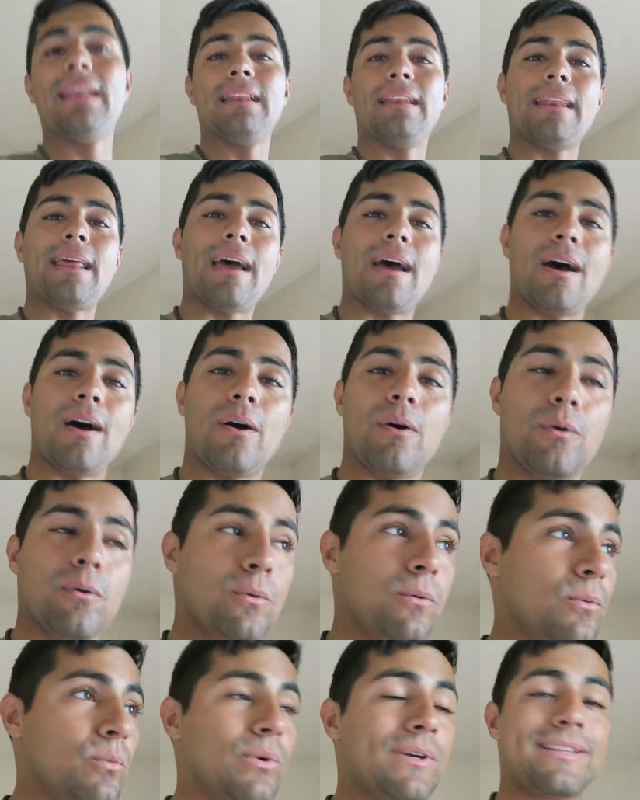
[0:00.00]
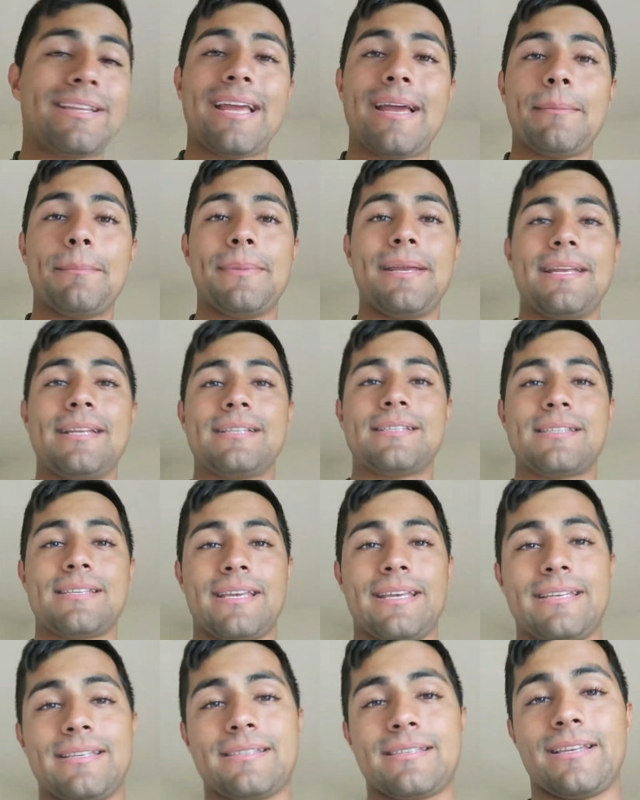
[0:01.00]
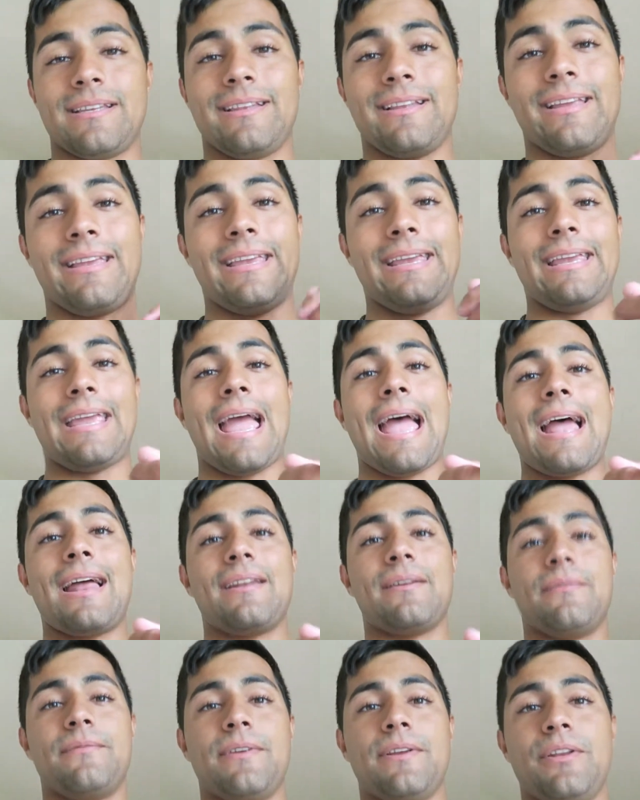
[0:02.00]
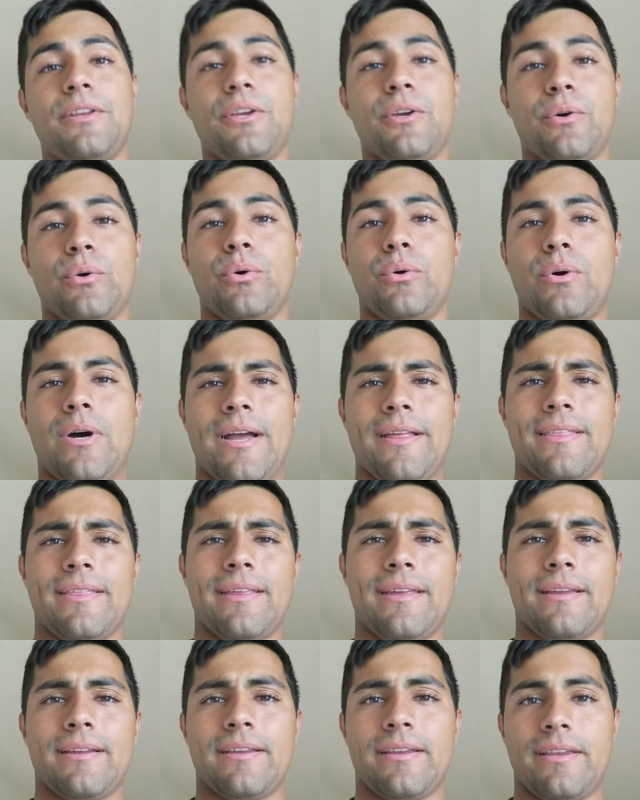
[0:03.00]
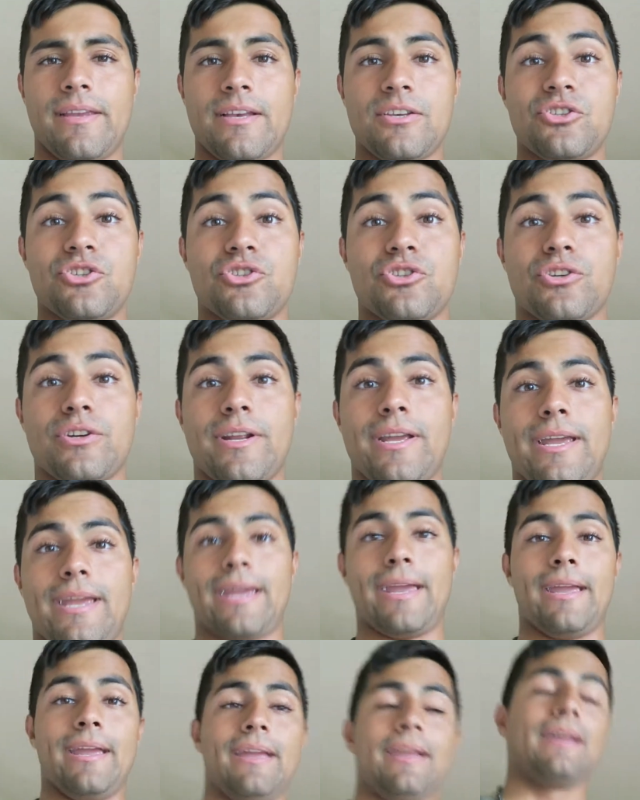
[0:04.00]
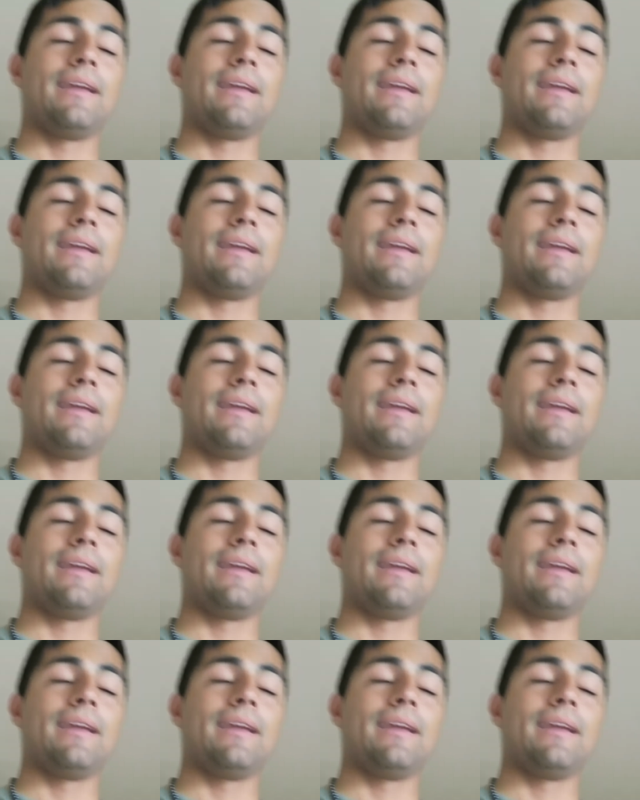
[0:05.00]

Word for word: Now, what that means is he had a video, I think yesterday.